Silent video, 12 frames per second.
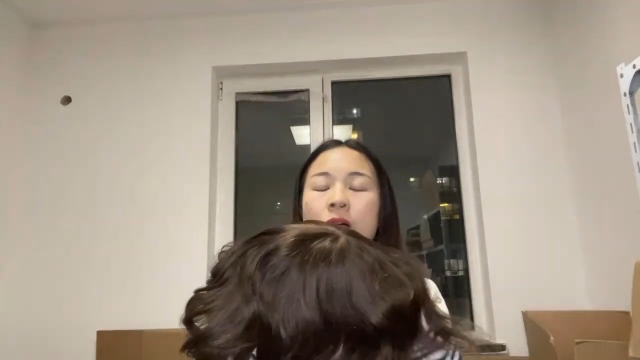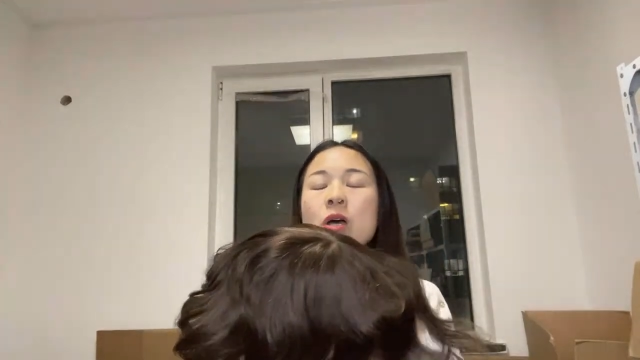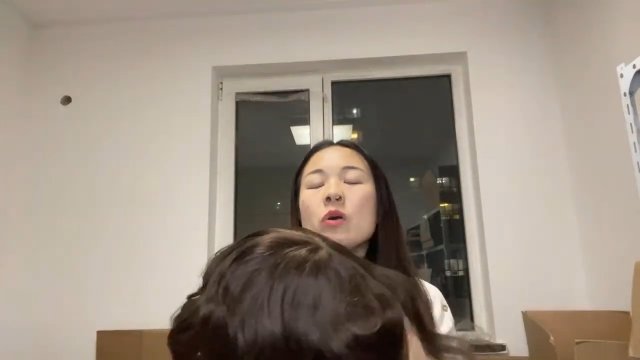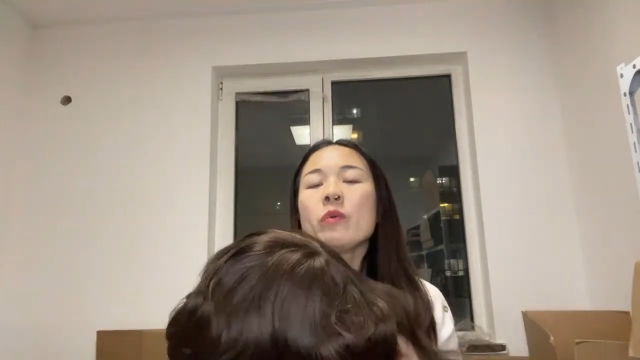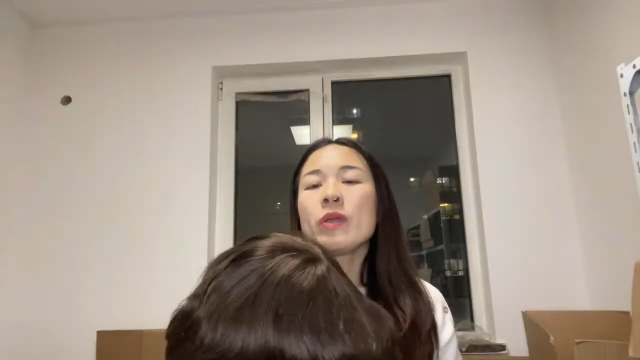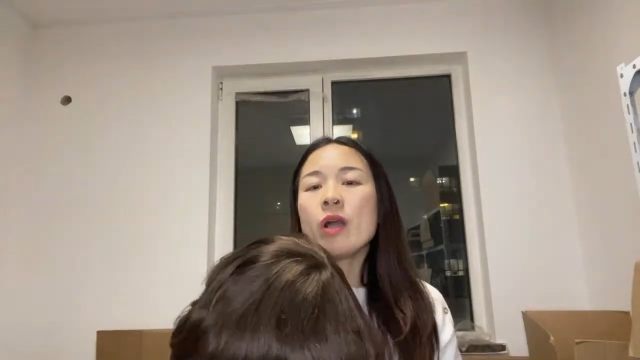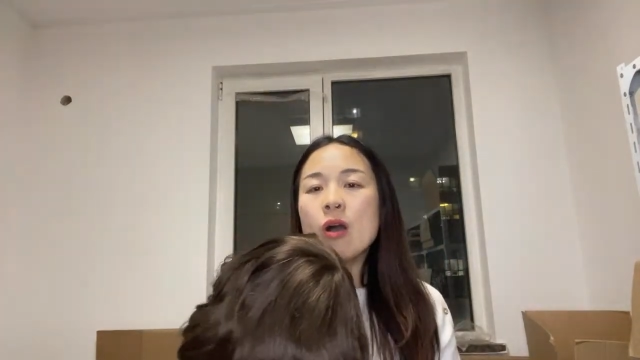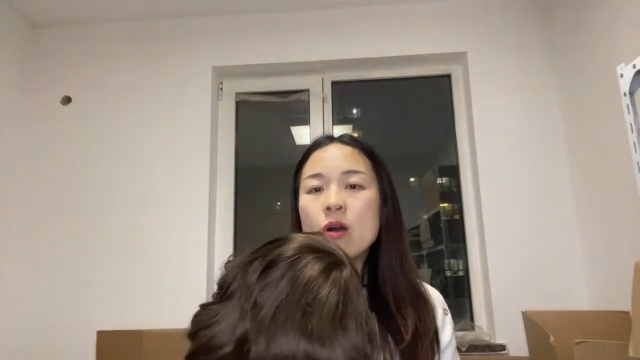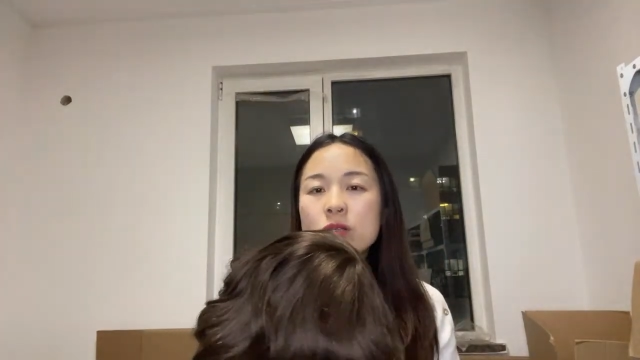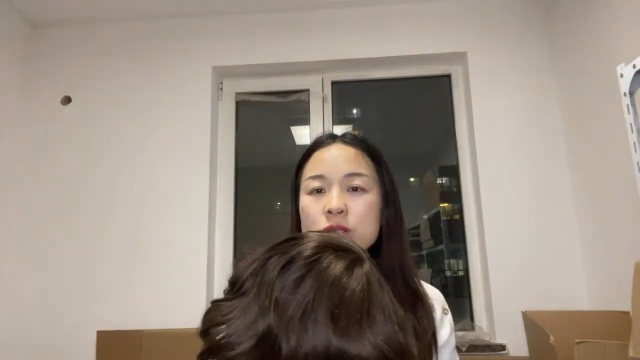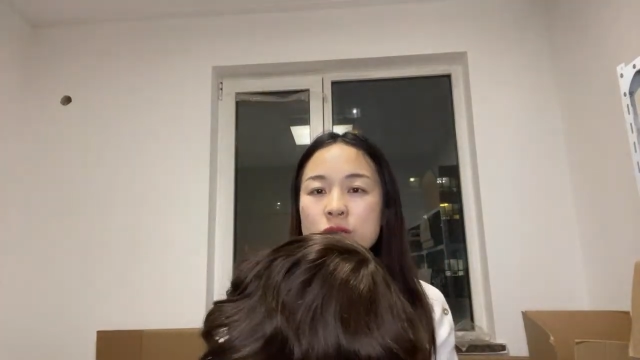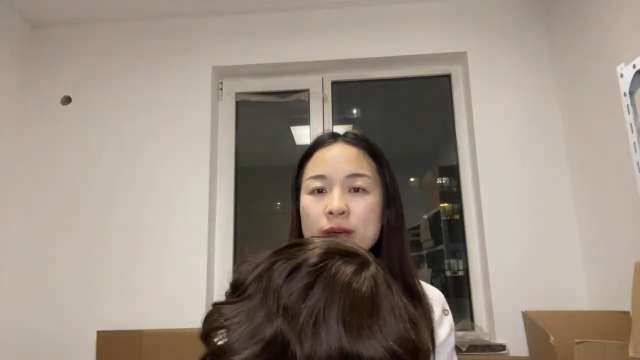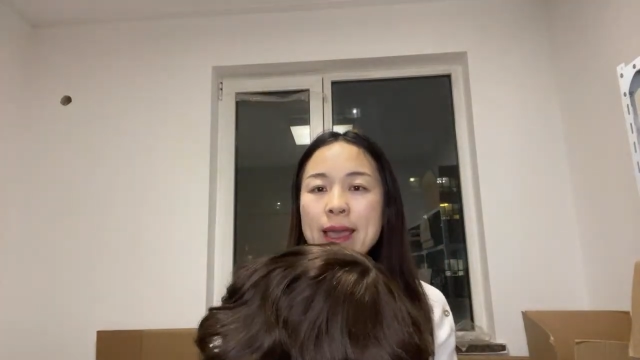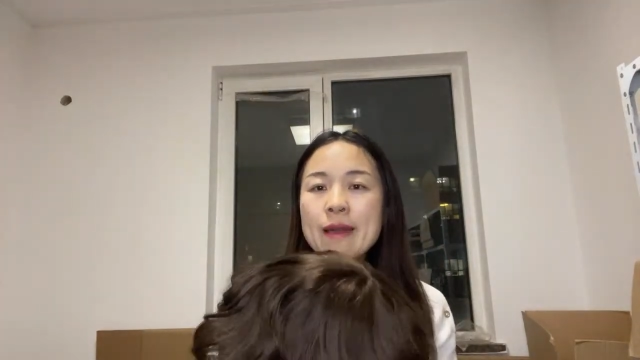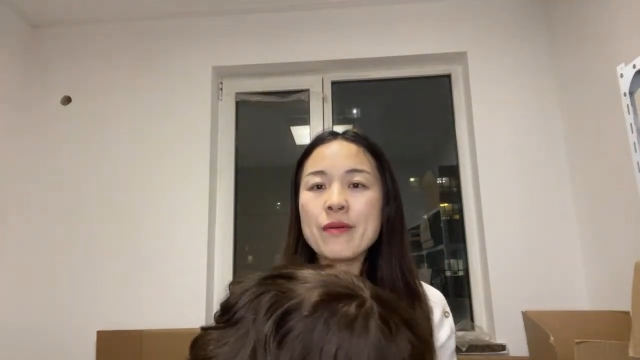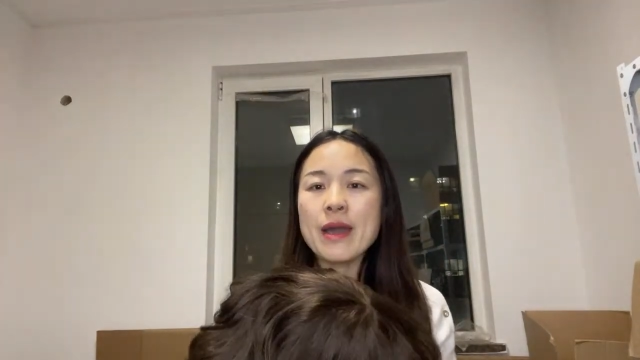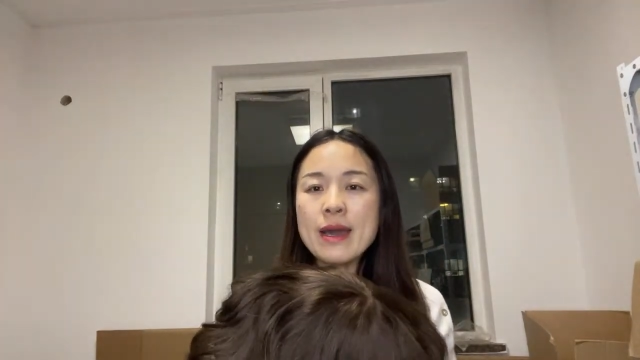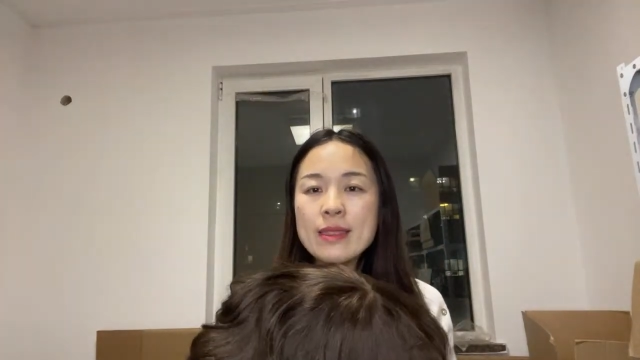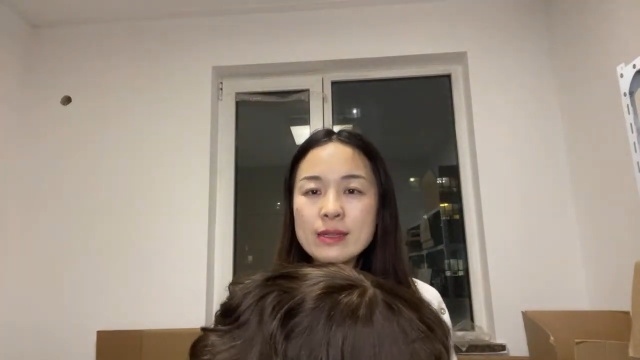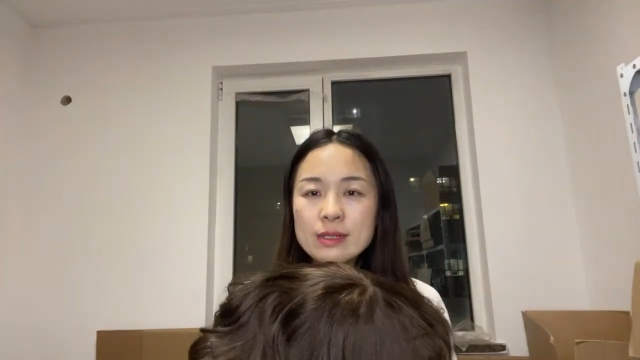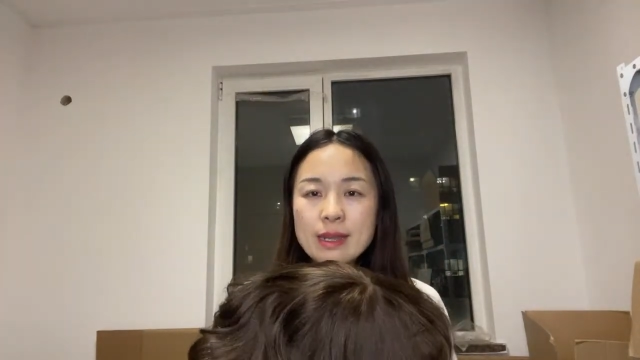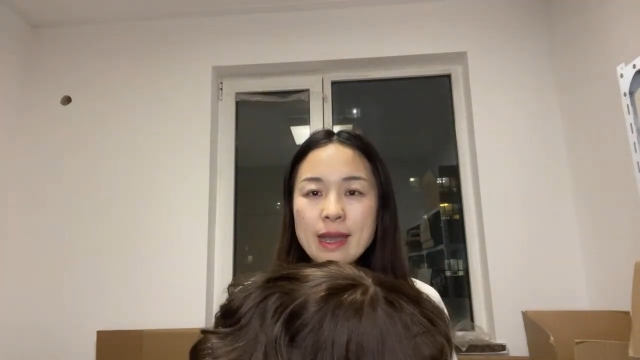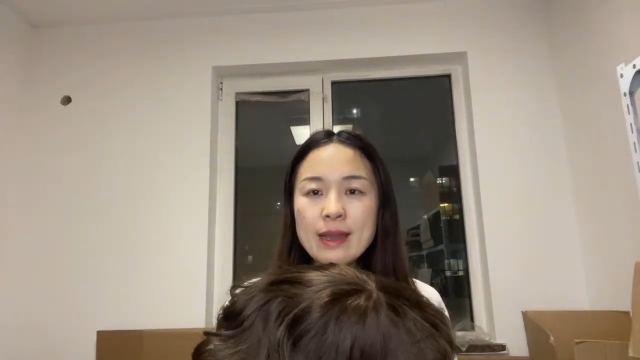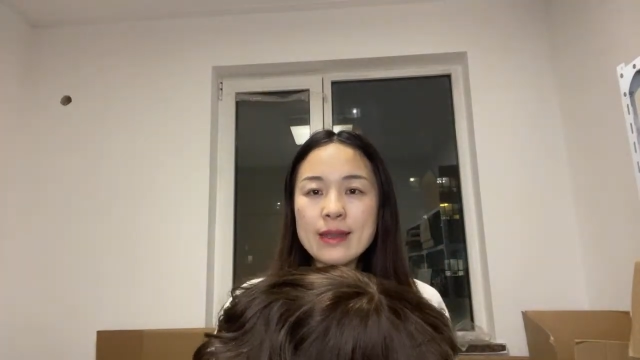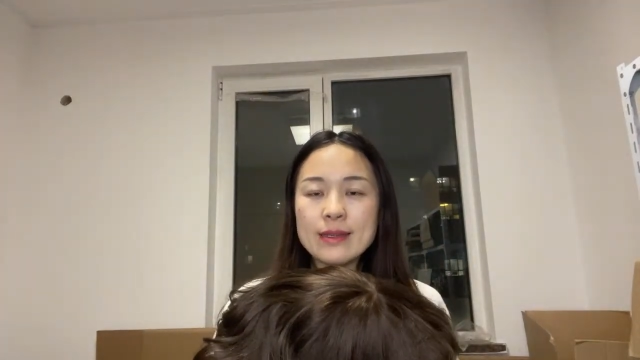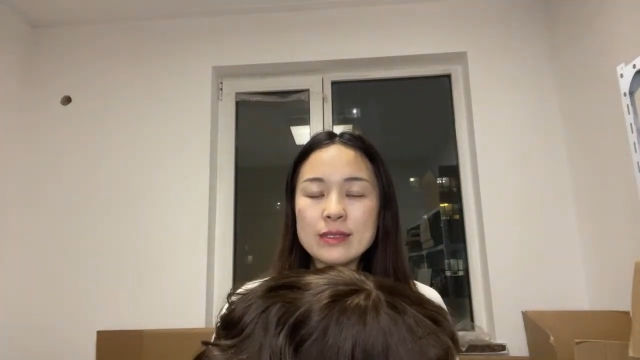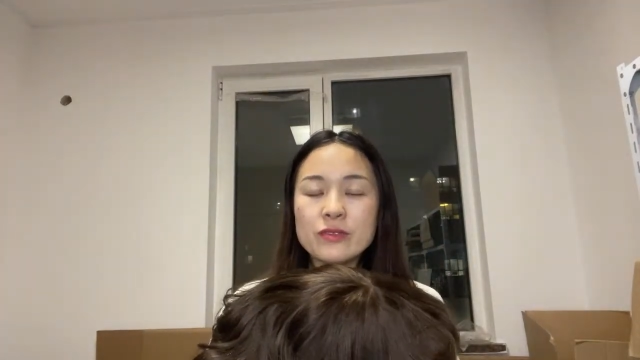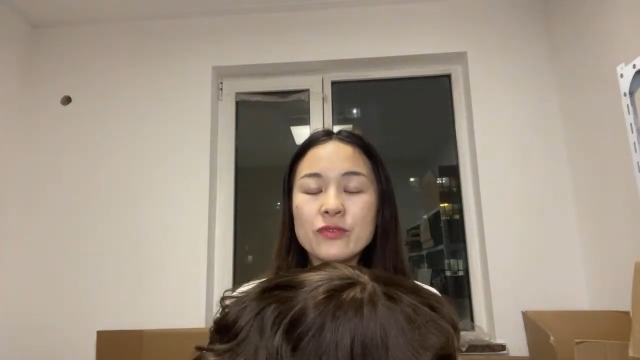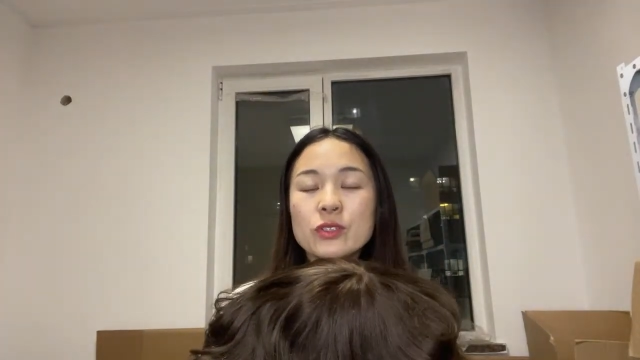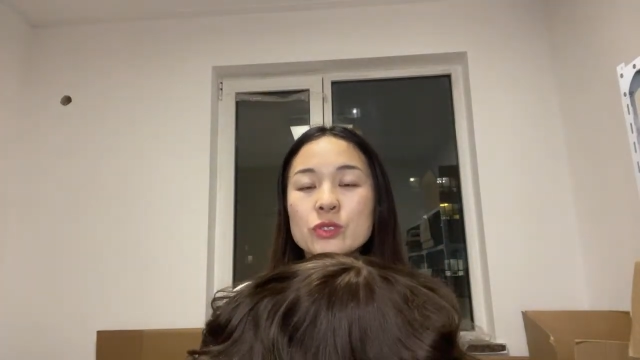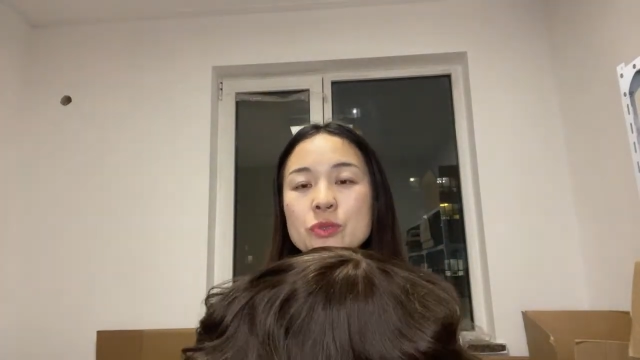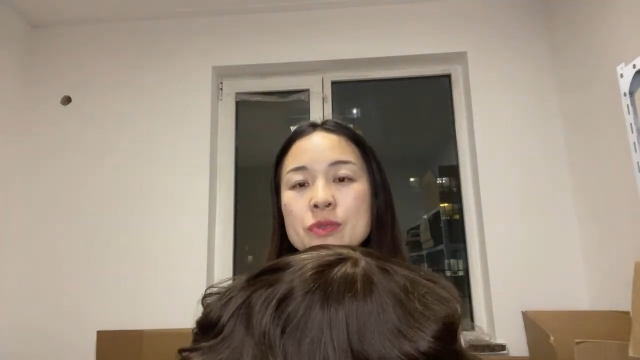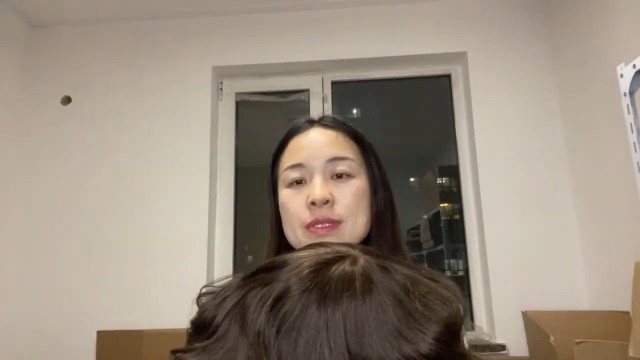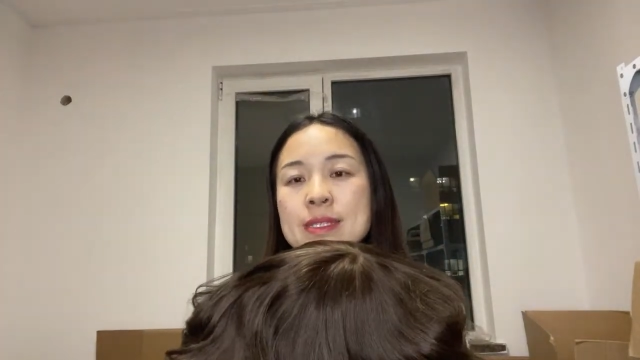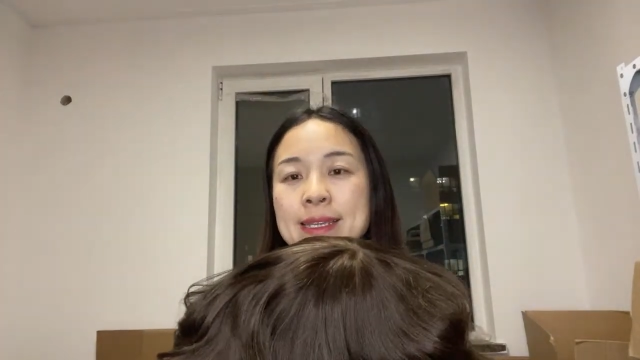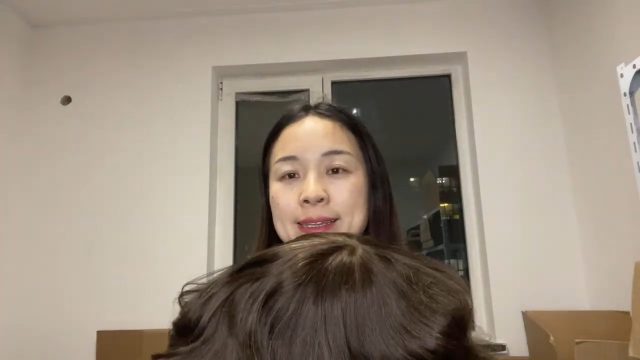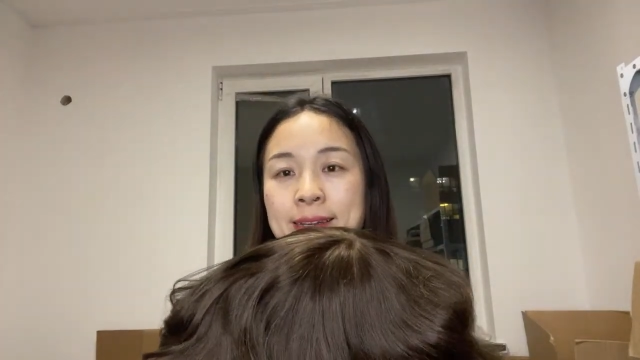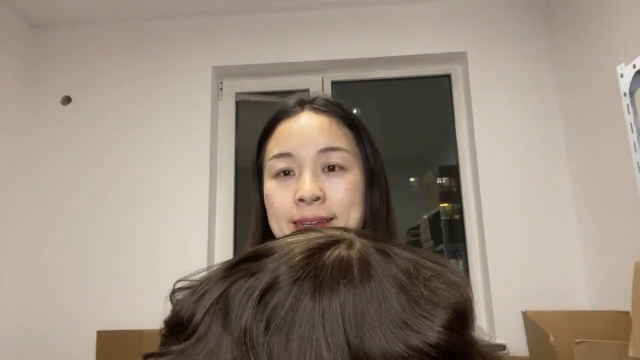We also have other colors for choosing,